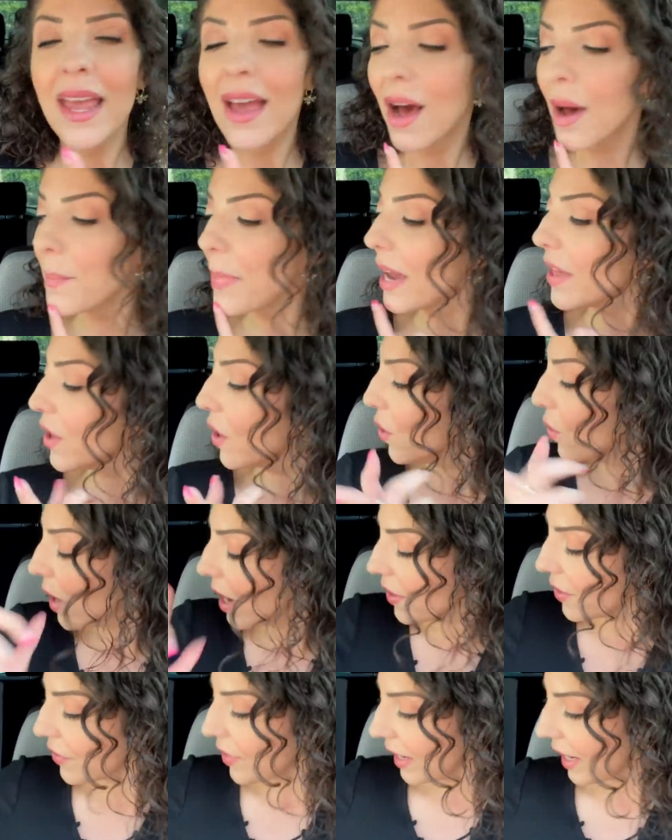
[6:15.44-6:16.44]
But, oh,
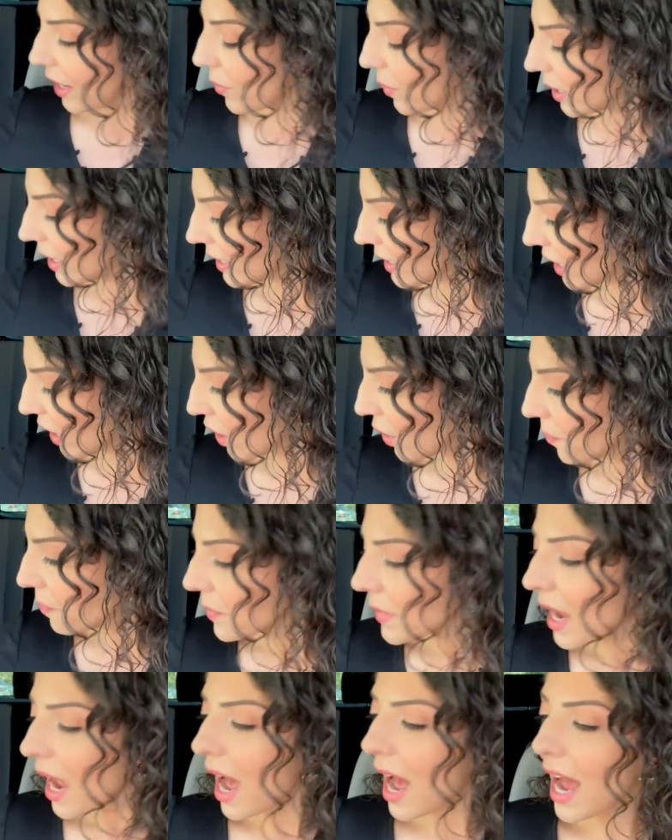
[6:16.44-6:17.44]
other thing I wanted to tell you.
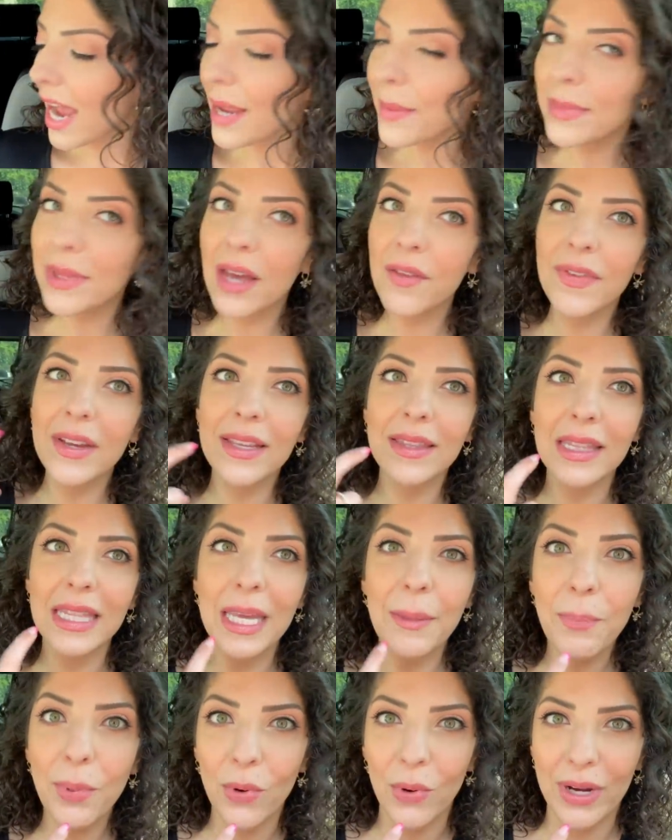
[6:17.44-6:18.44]
I am loving
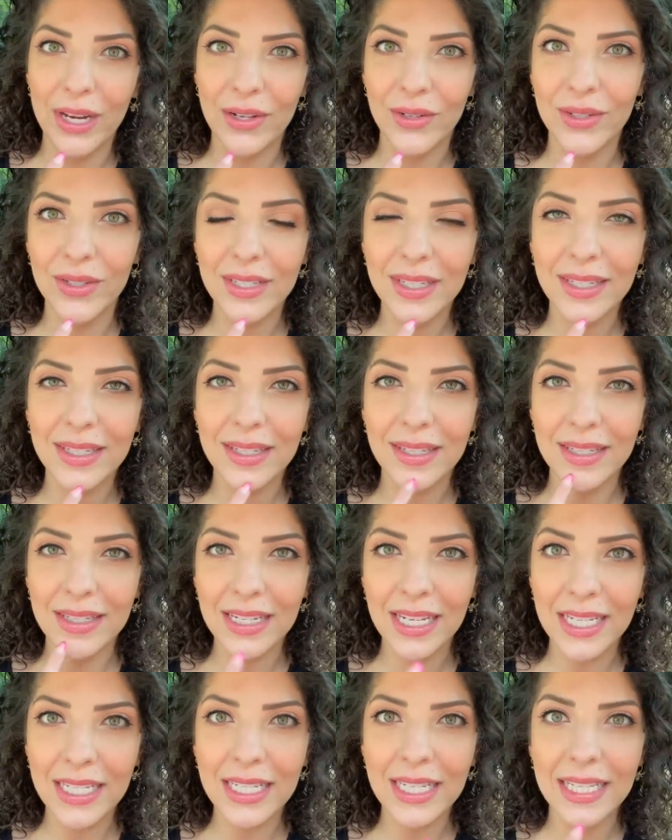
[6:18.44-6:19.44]
lip oils,
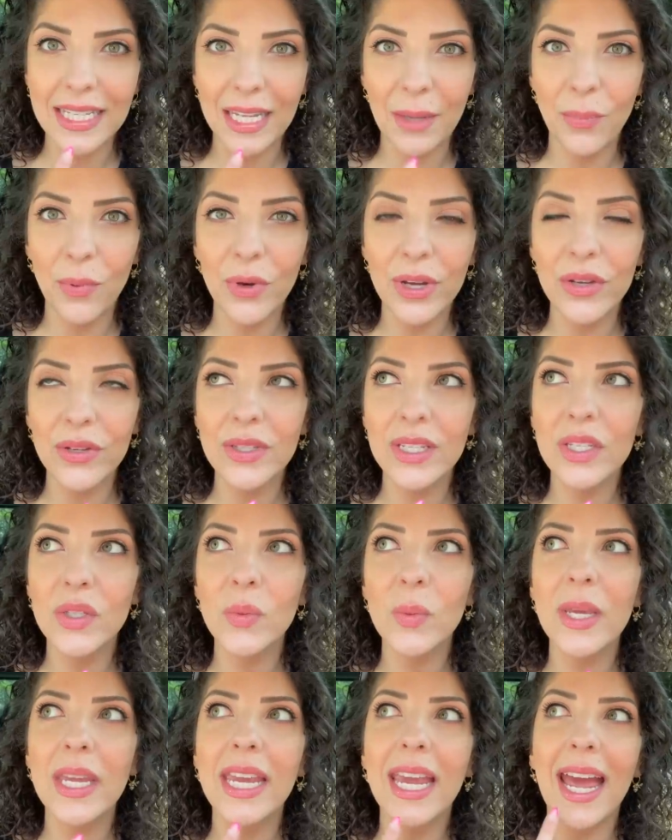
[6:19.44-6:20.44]
tinted lip oils
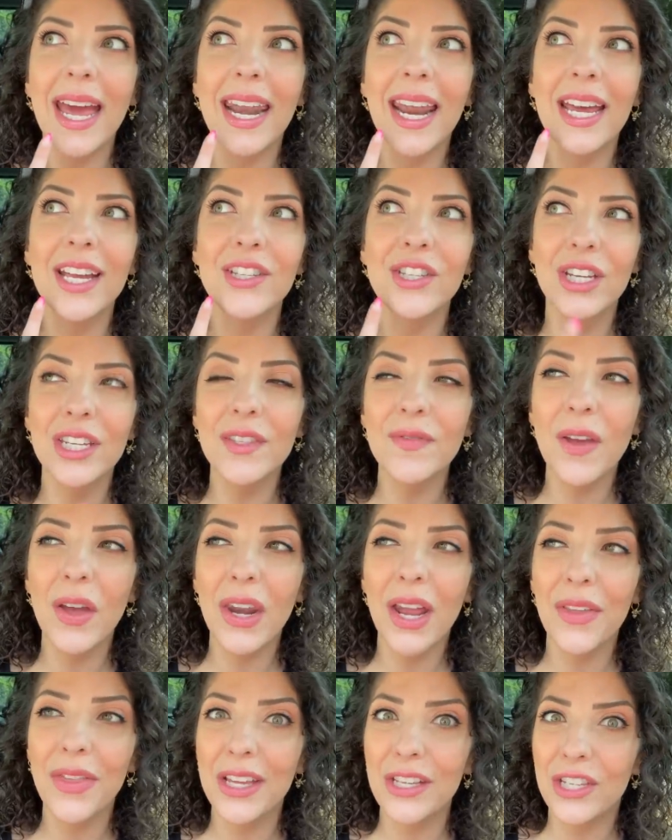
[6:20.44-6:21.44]
this week. And I just
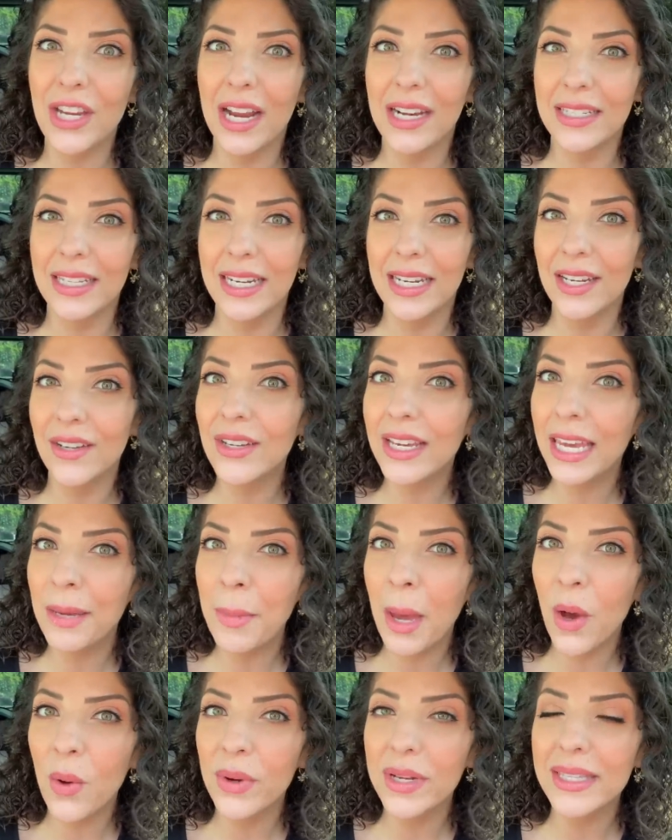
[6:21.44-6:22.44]
found out that Jaclyn Hill
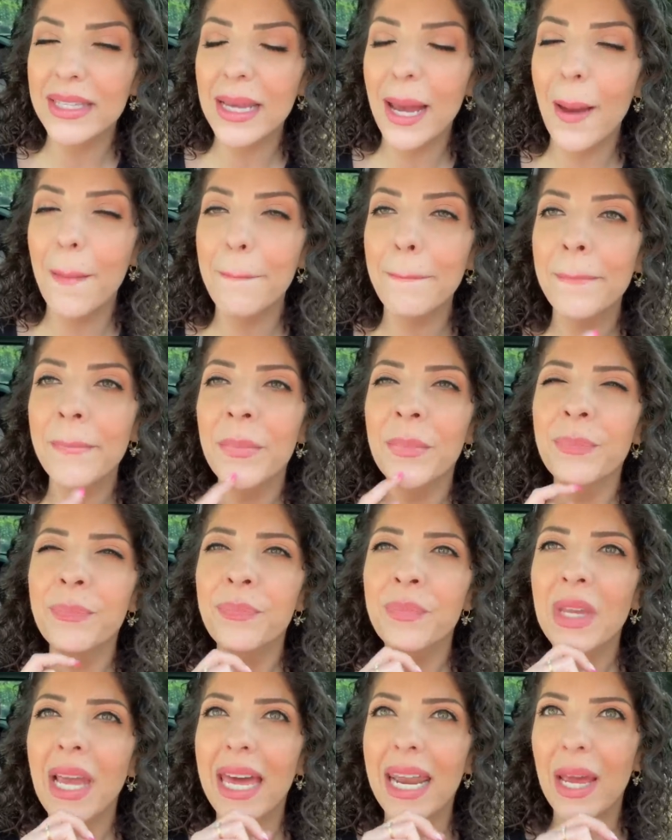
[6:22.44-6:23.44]
came out with some,
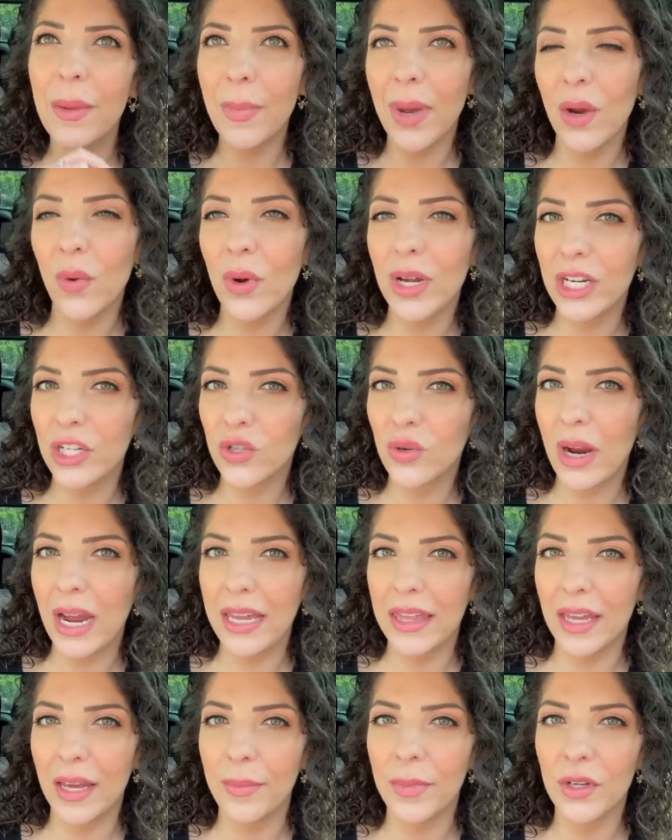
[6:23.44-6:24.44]
and I might want to
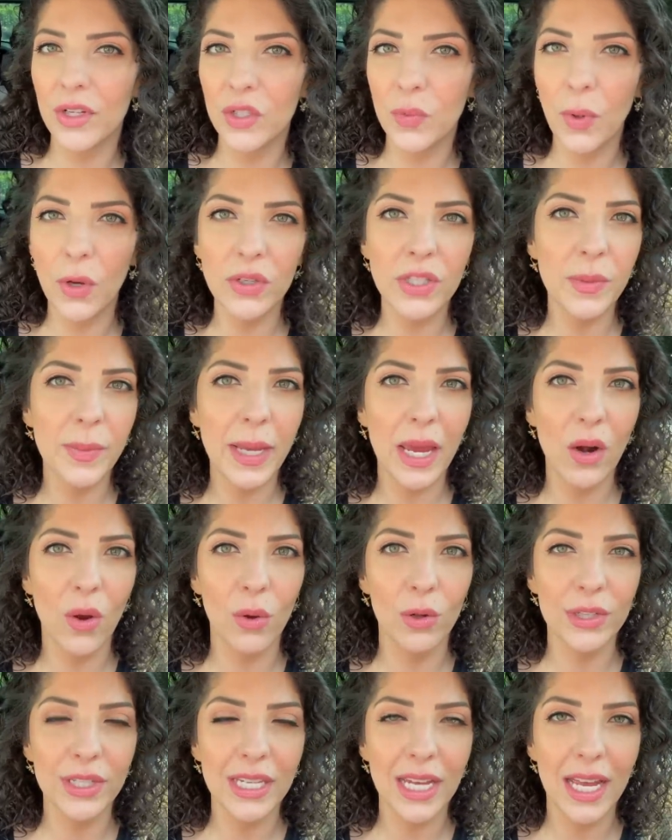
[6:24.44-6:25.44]
try them. They're supposed to be at
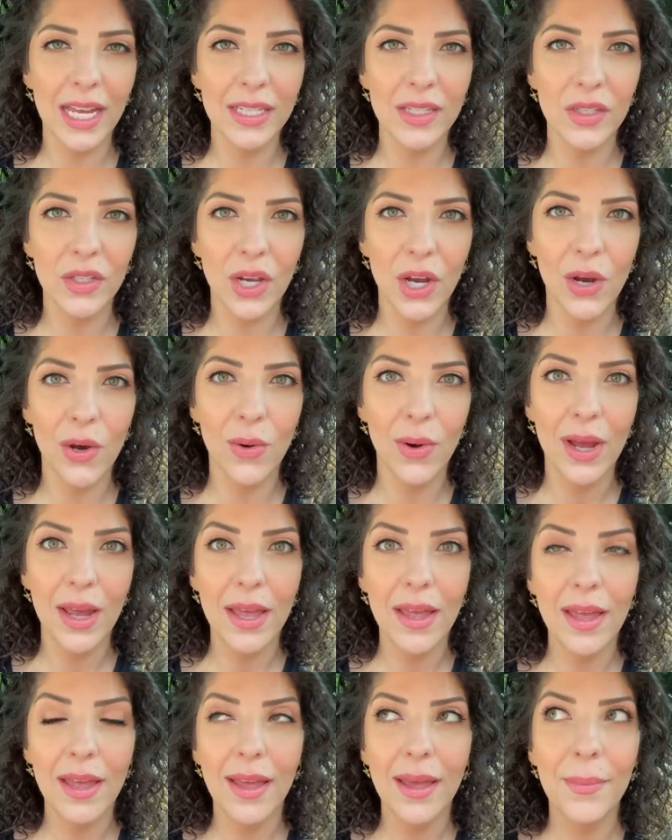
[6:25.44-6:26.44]
Ulta. So
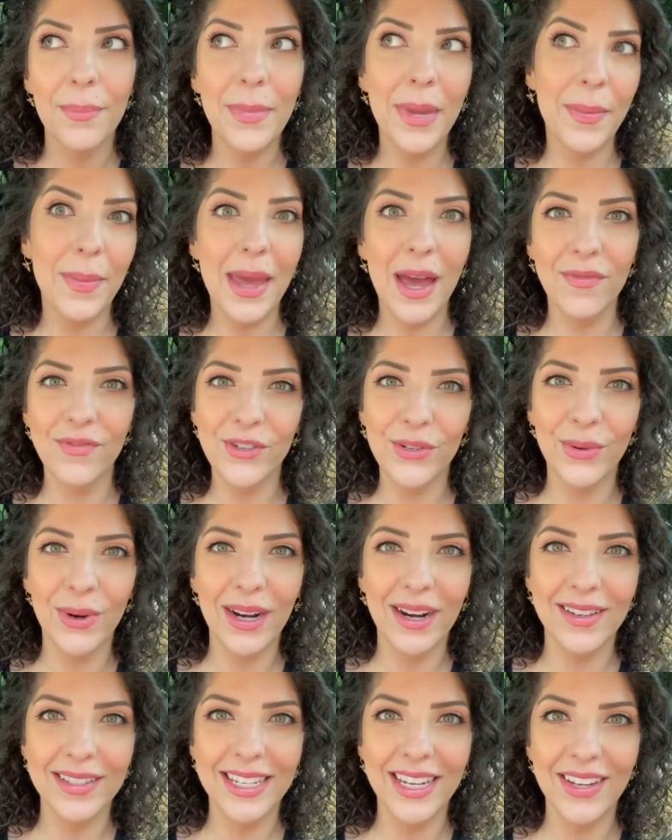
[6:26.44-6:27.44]
maybe after
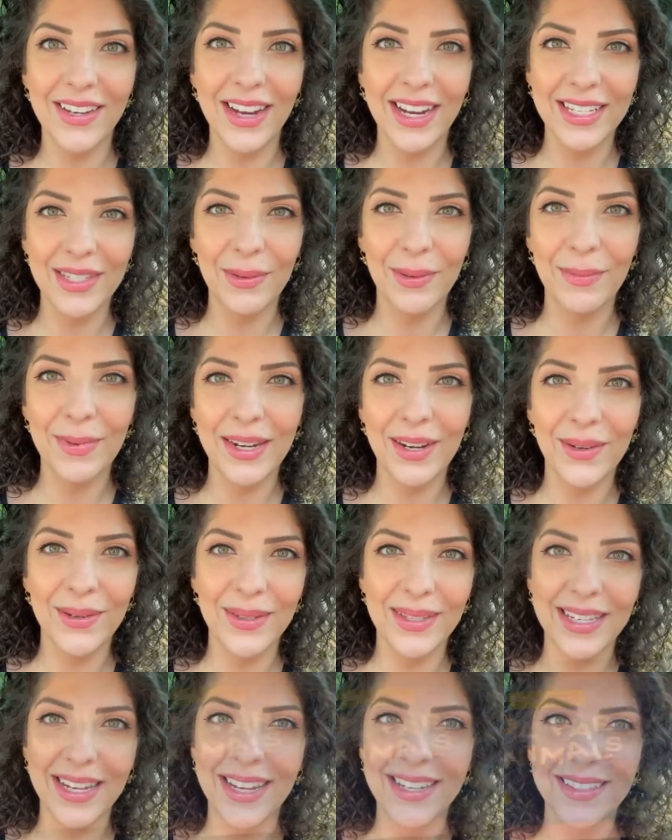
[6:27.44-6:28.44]
work, I'll take you guys with me to
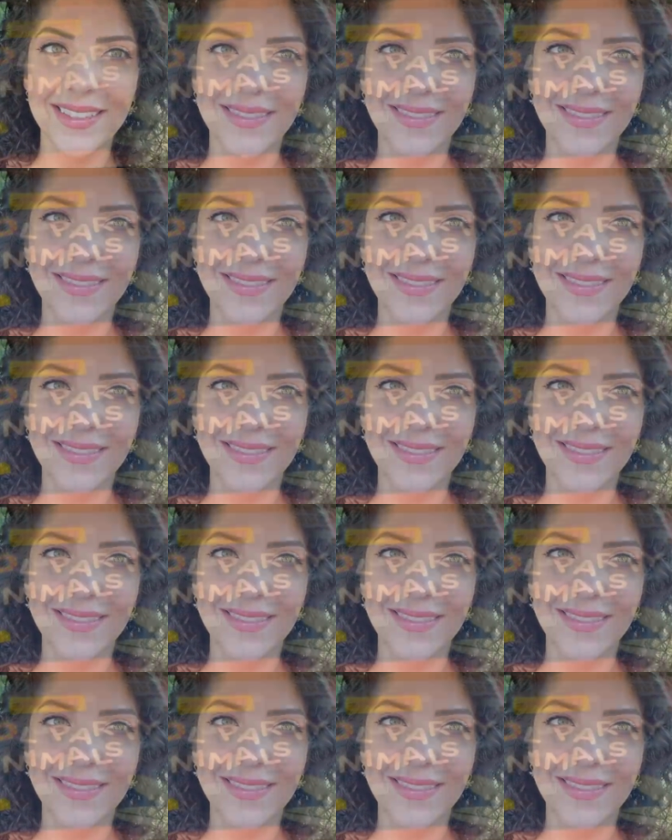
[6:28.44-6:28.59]
Ulta.